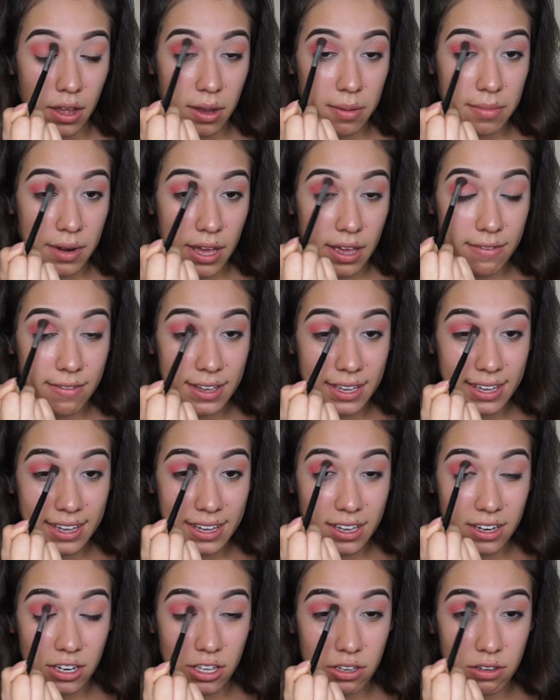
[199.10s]
I'm not even
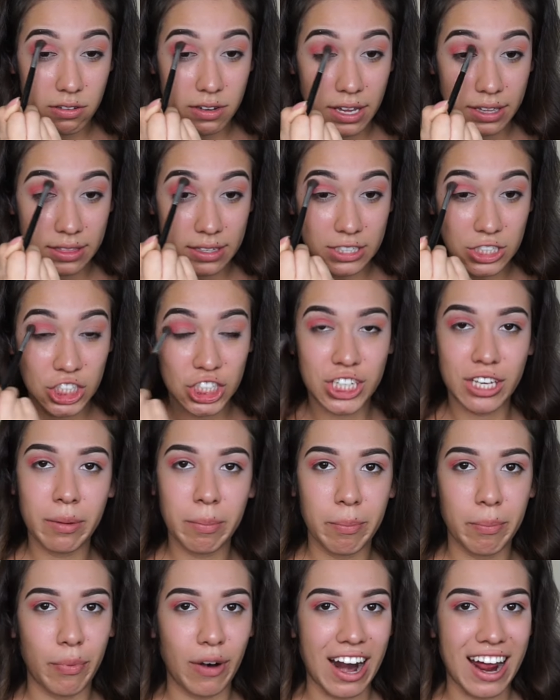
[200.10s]
kidding you. Like, the
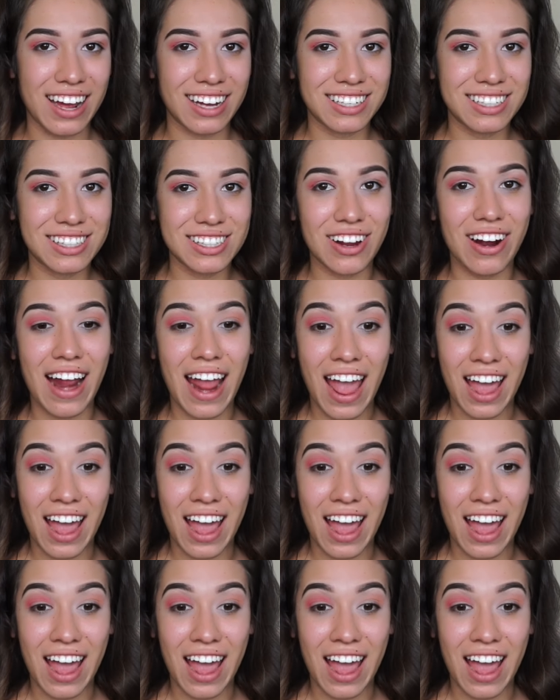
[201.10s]
cheap brands are